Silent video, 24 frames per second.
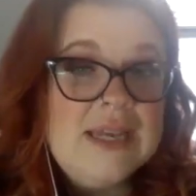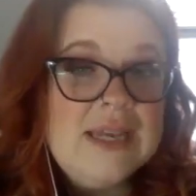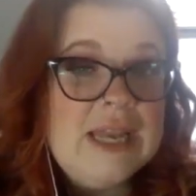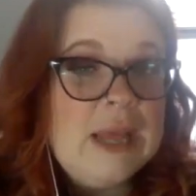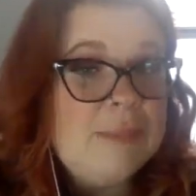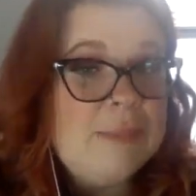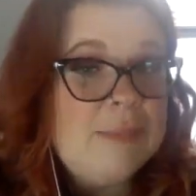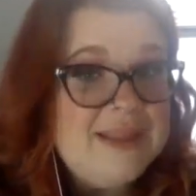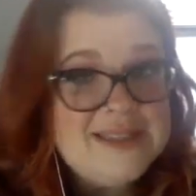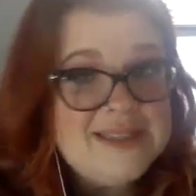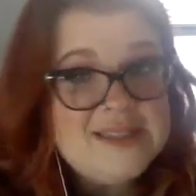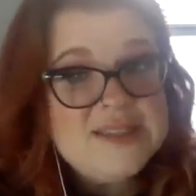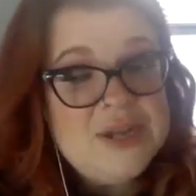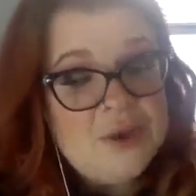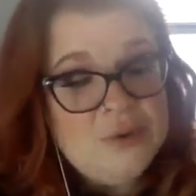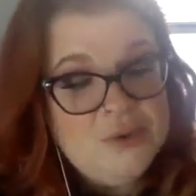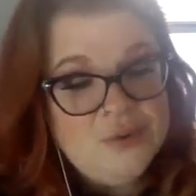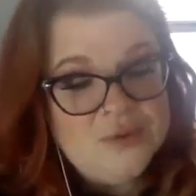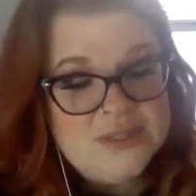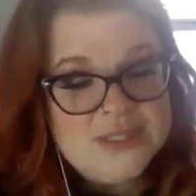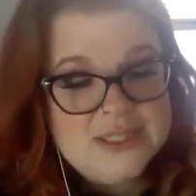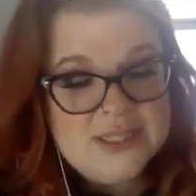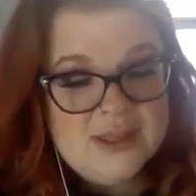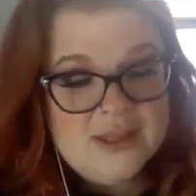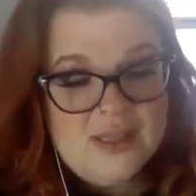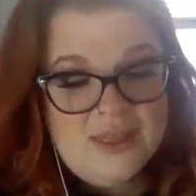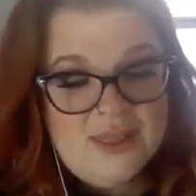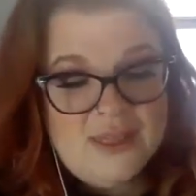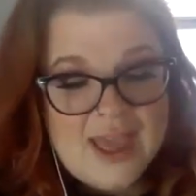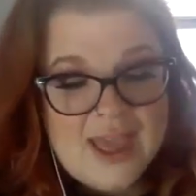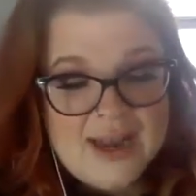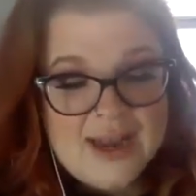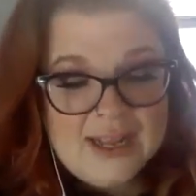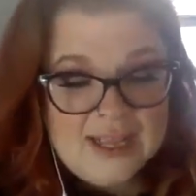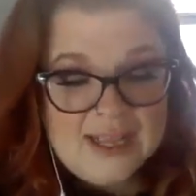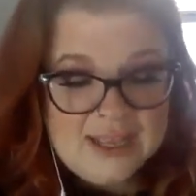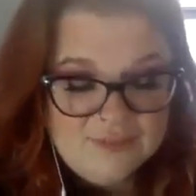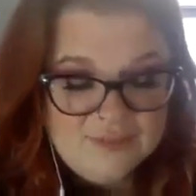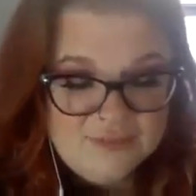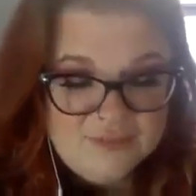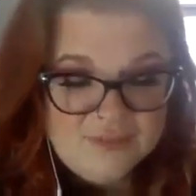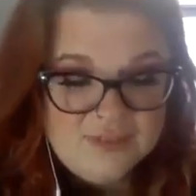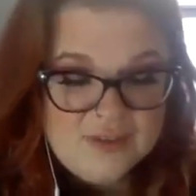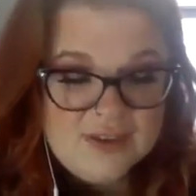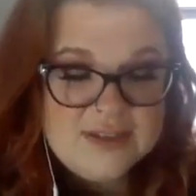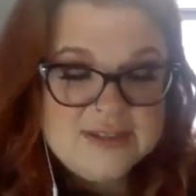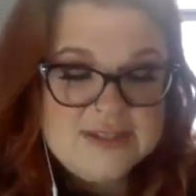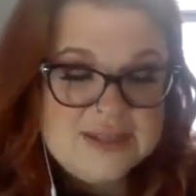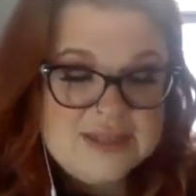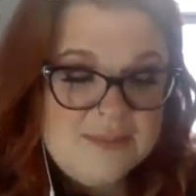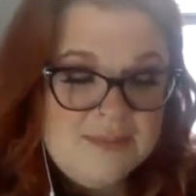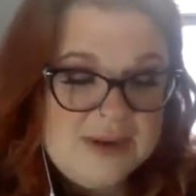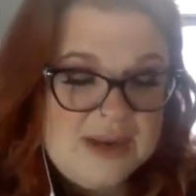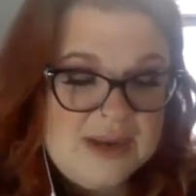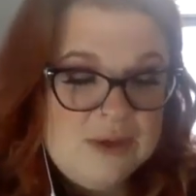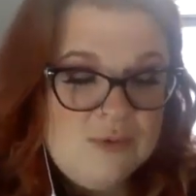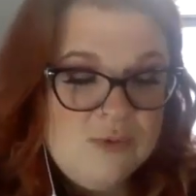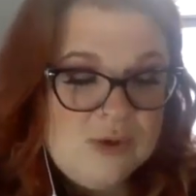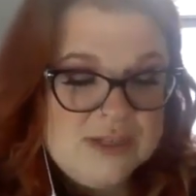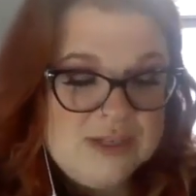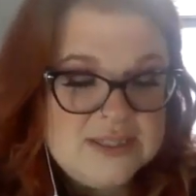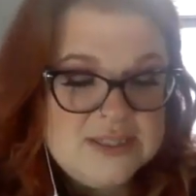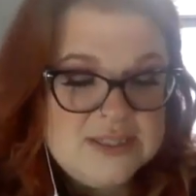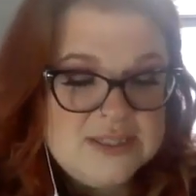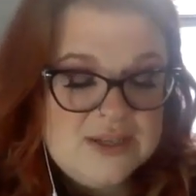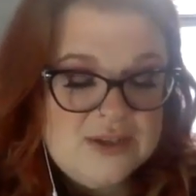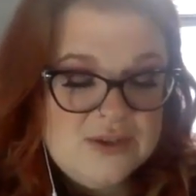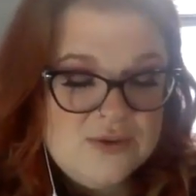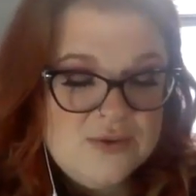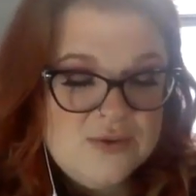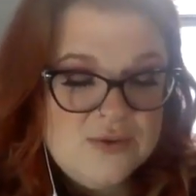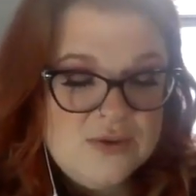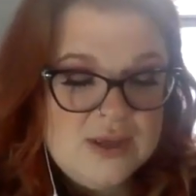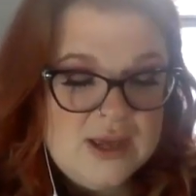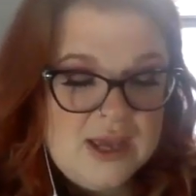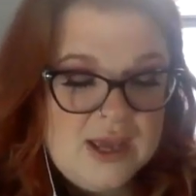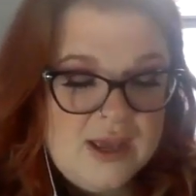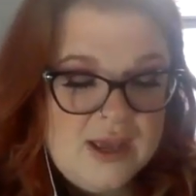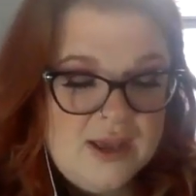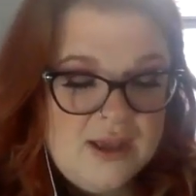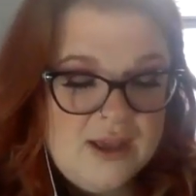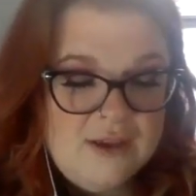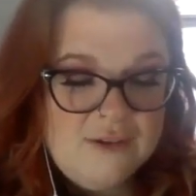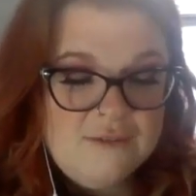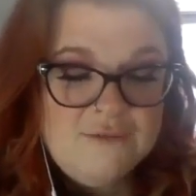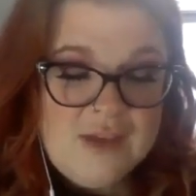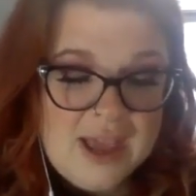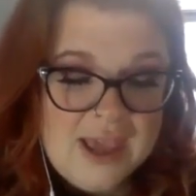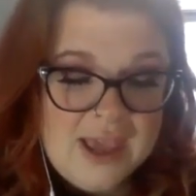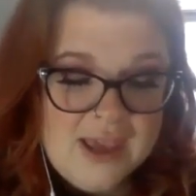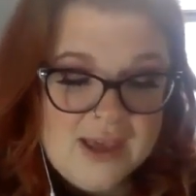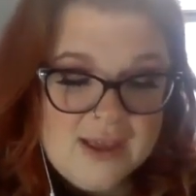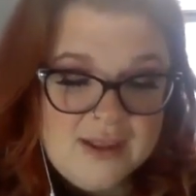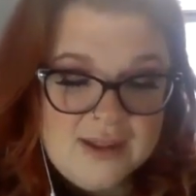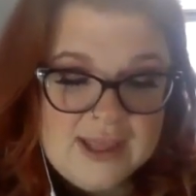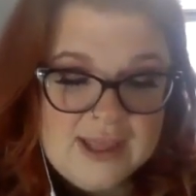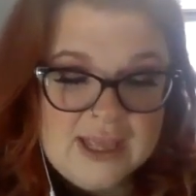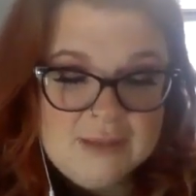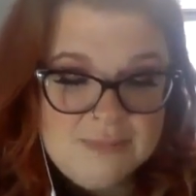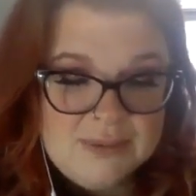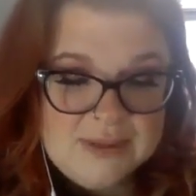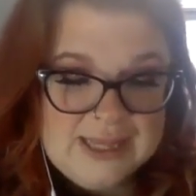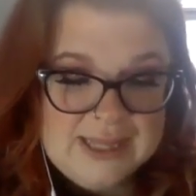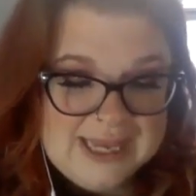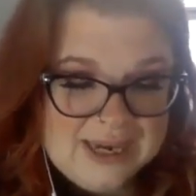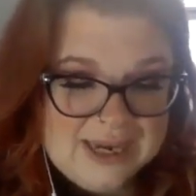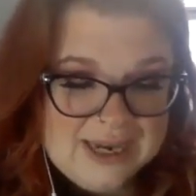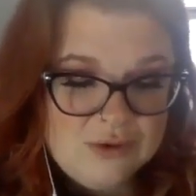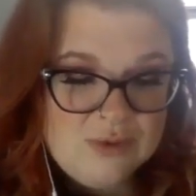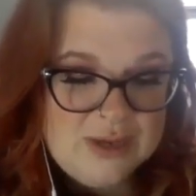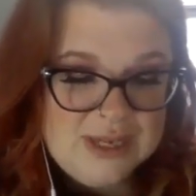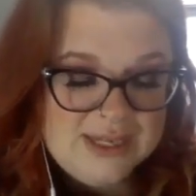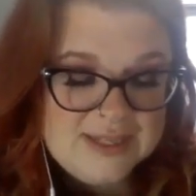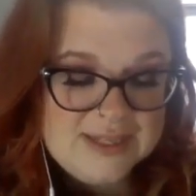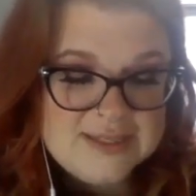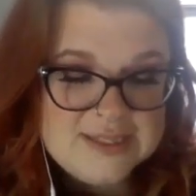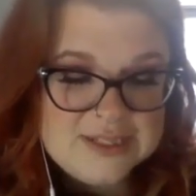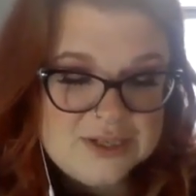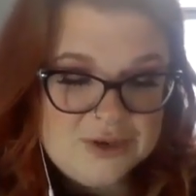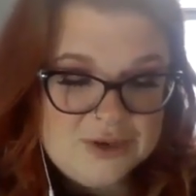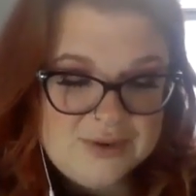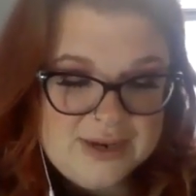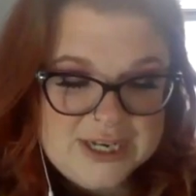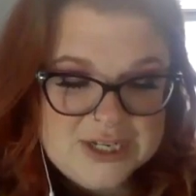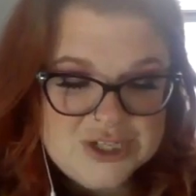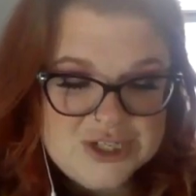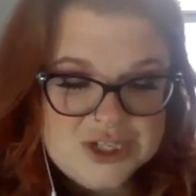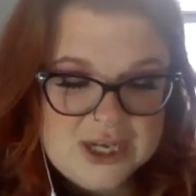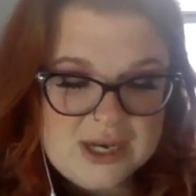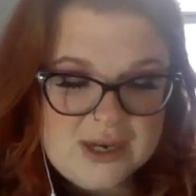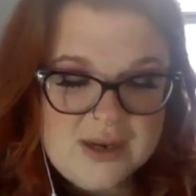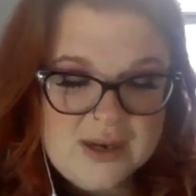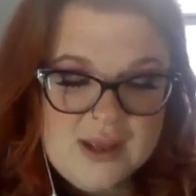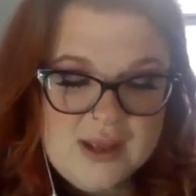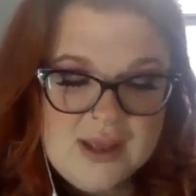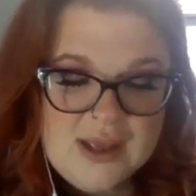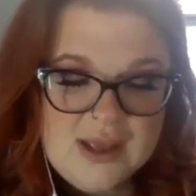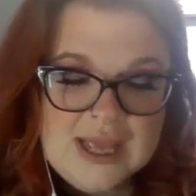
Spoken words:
Now, please note that if somebody wants to file a plan reconsideration,